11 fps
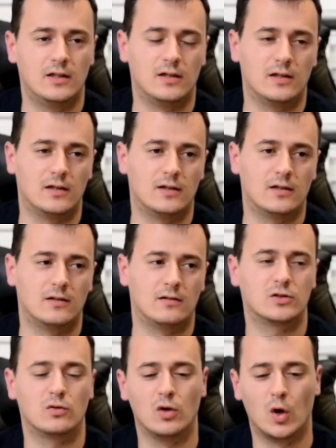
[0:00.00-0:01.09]
uh,
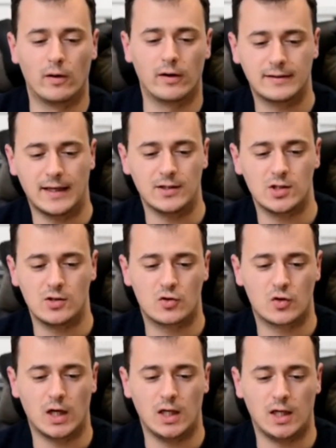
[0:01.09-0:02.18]
so lower intensity
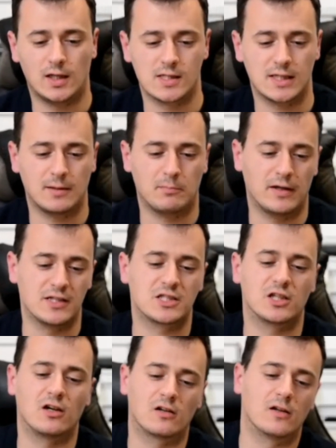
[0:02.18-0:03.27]
training they set by the
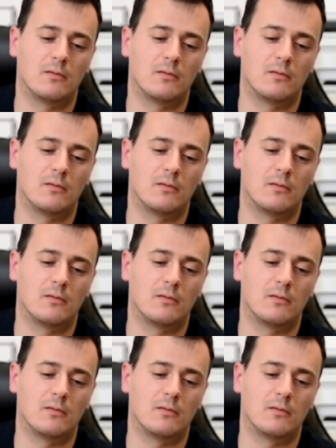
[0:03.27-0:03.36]
certain